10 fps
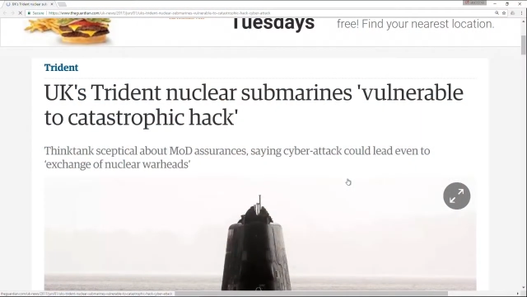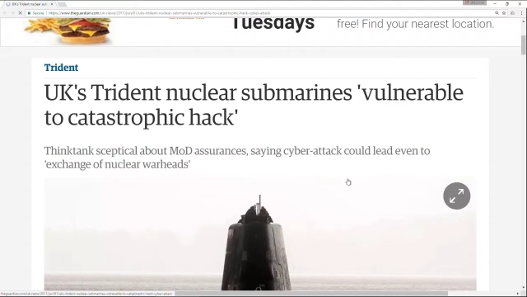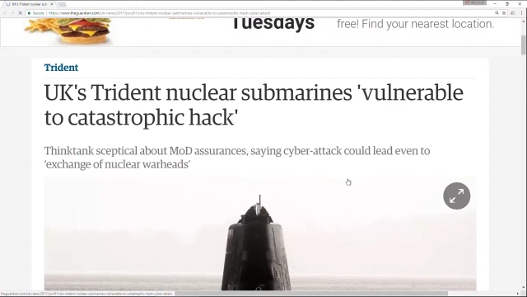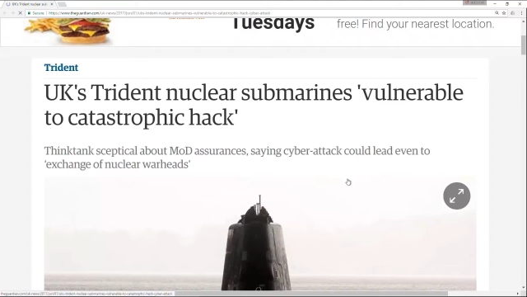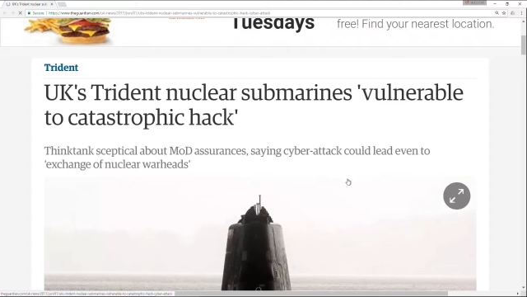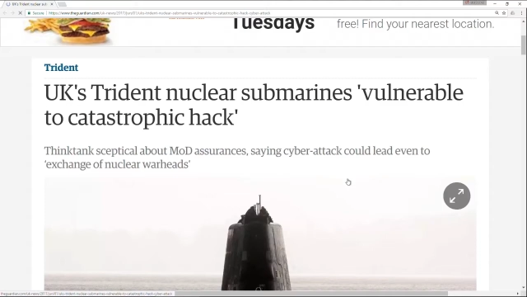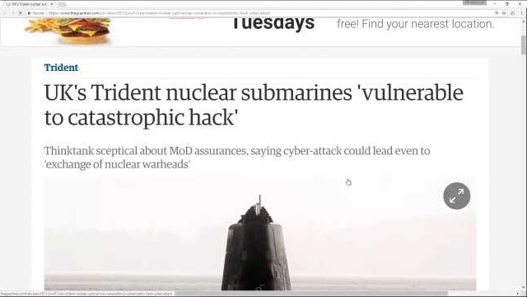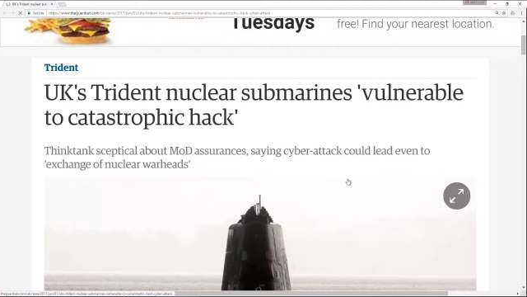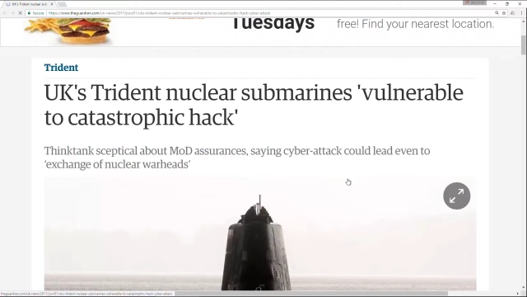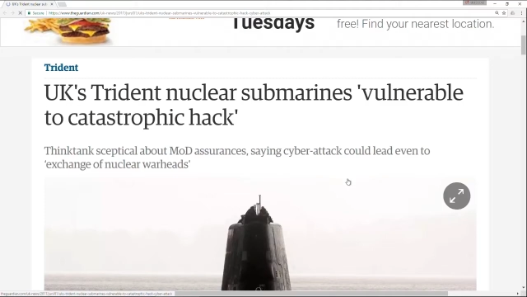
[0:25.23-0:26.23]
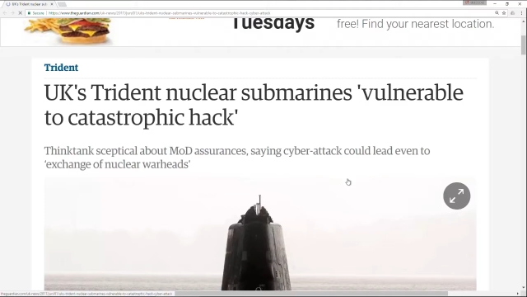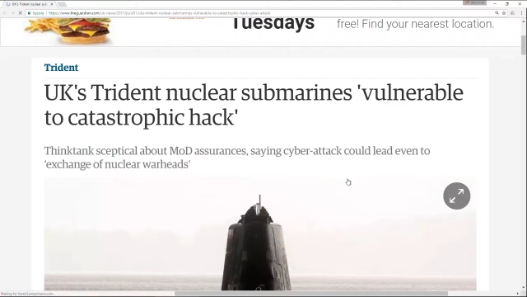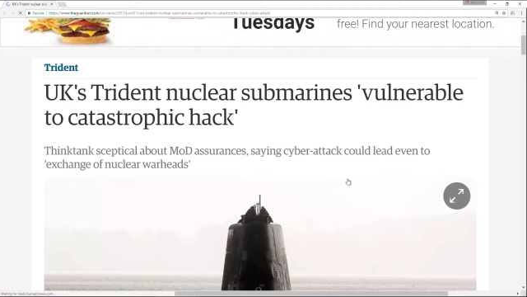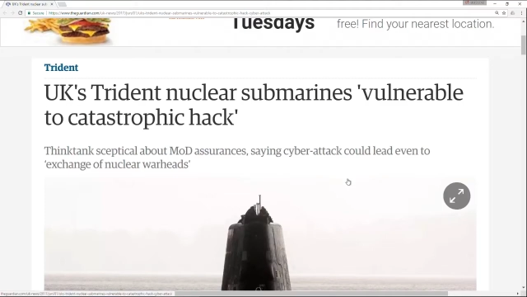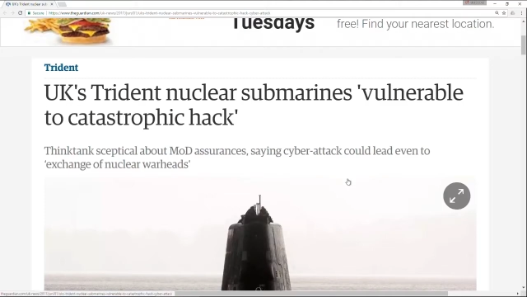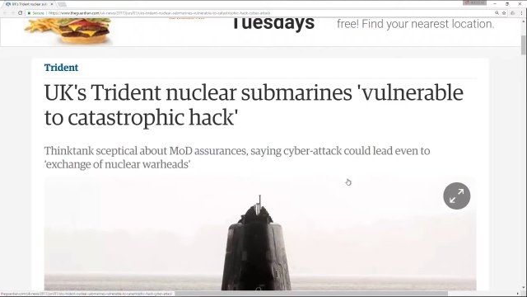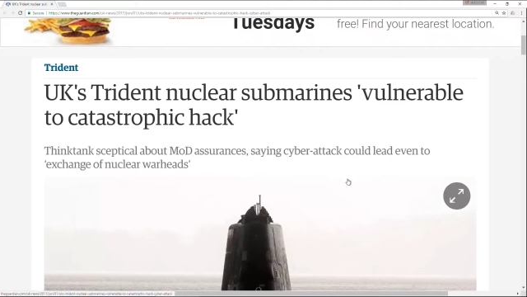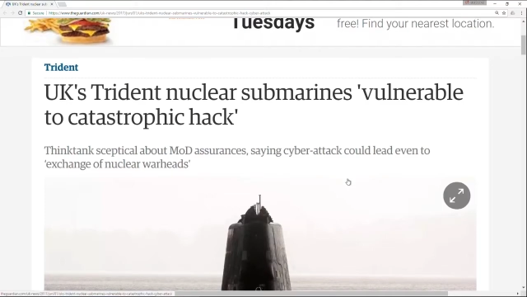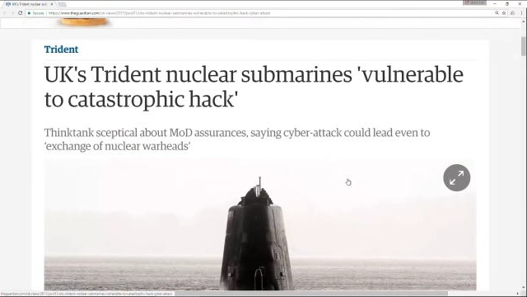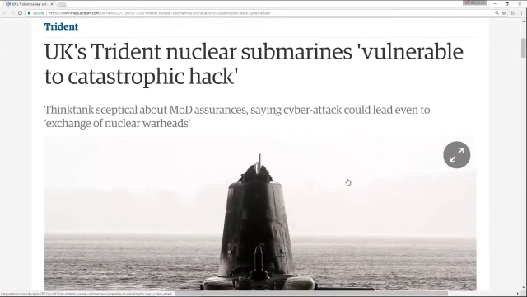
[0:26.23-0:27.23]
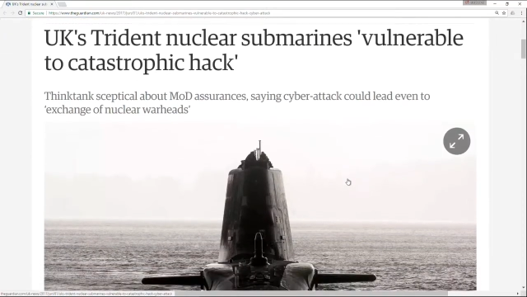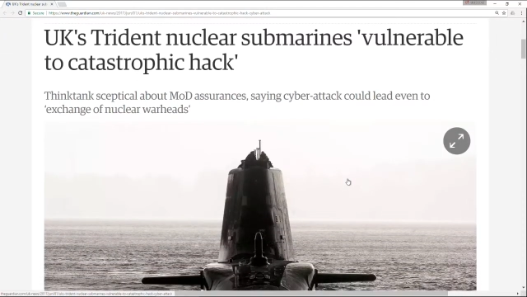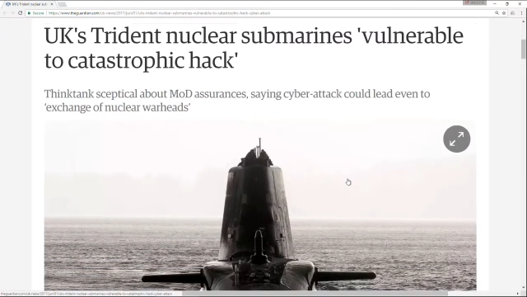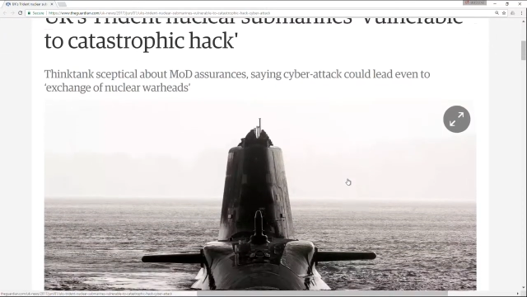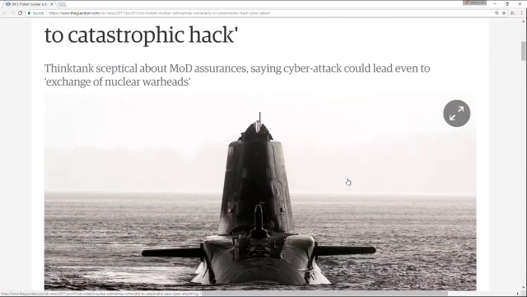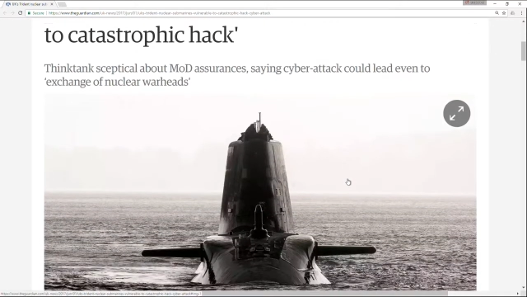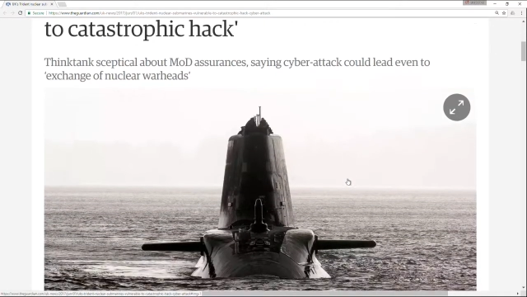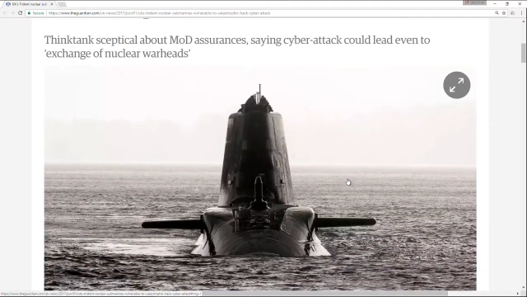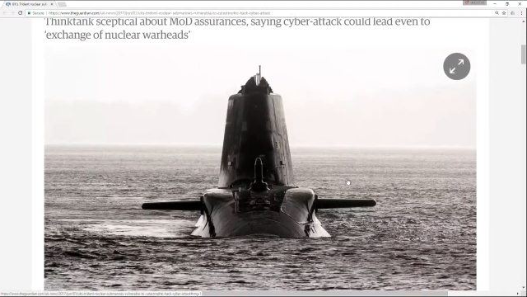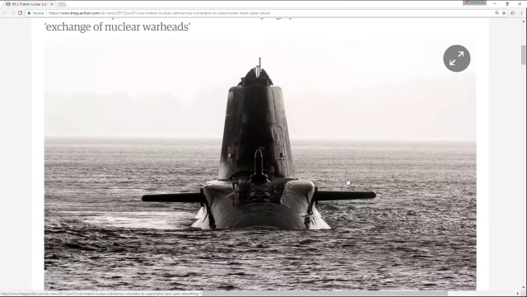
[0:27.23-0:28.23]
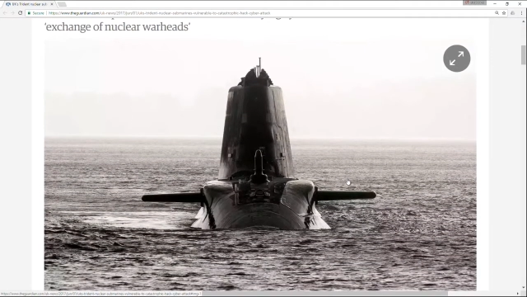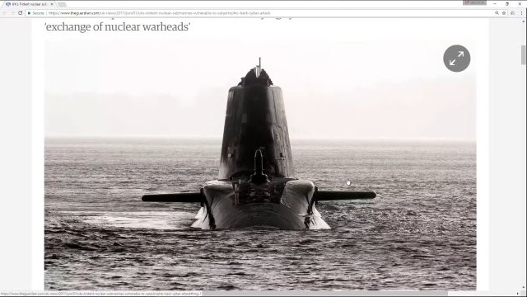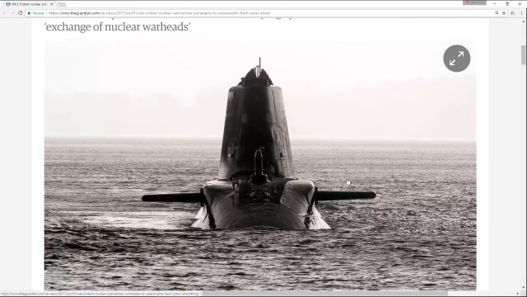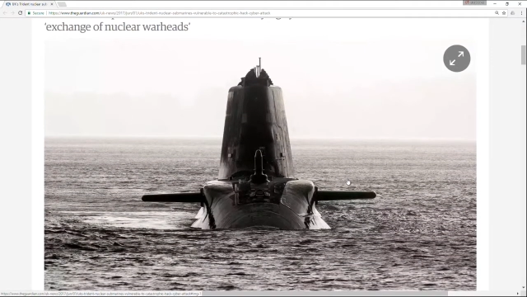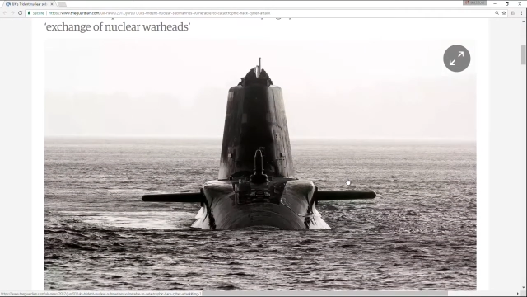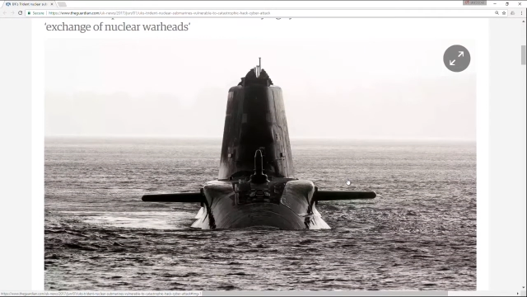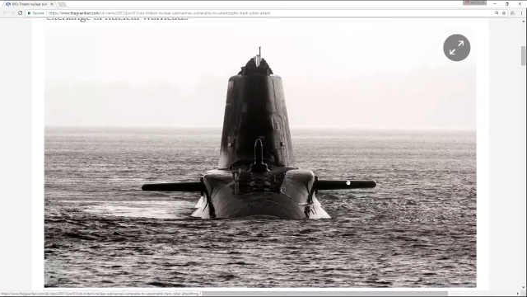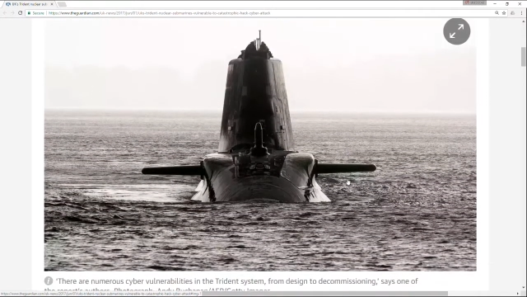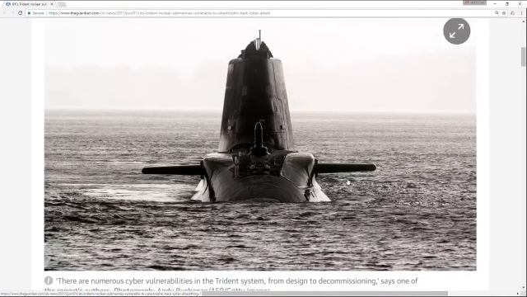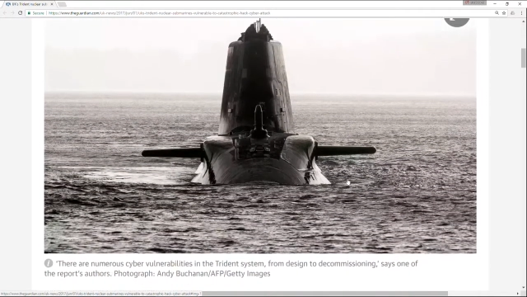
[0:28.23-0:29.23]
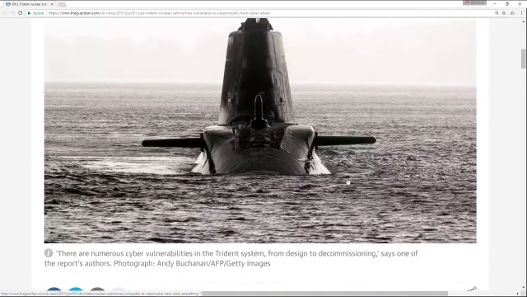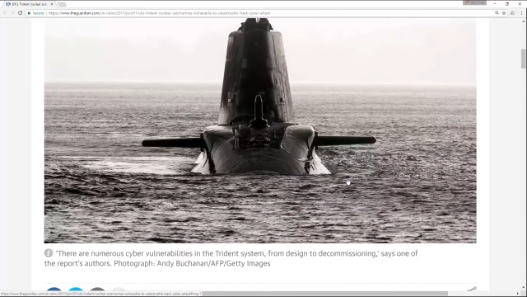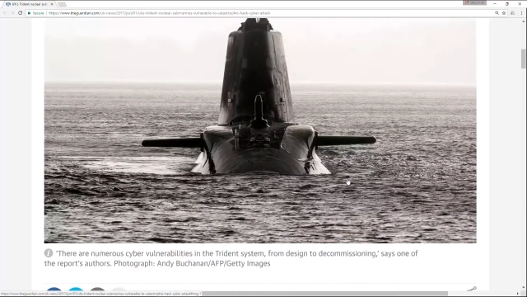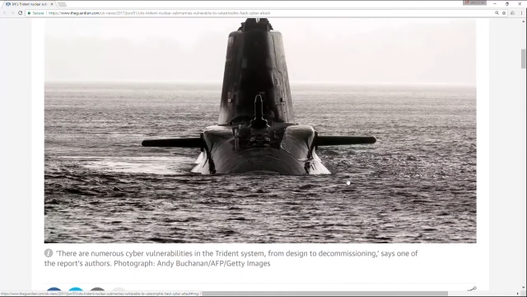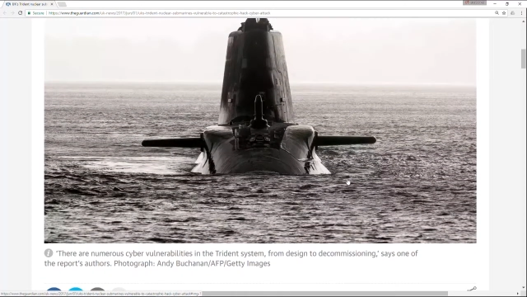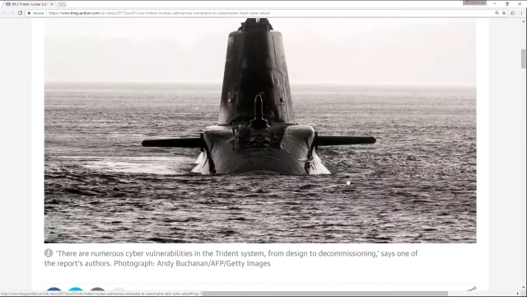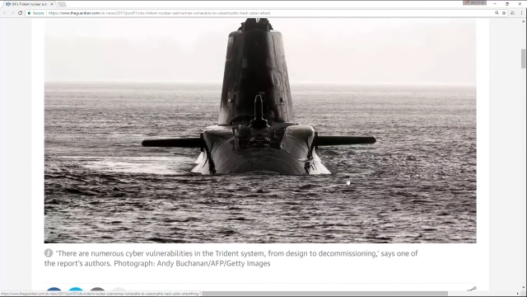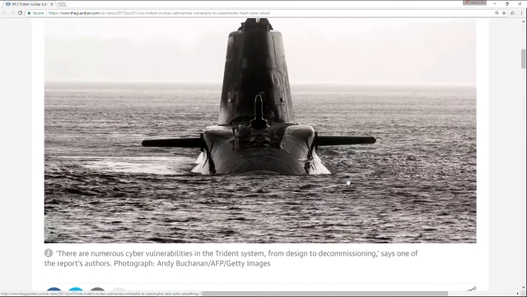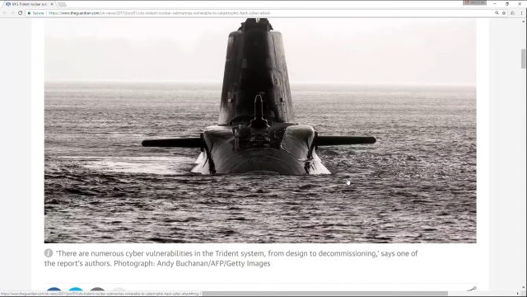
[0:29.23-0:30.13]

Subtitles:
No face is visible, so there are no lips to read.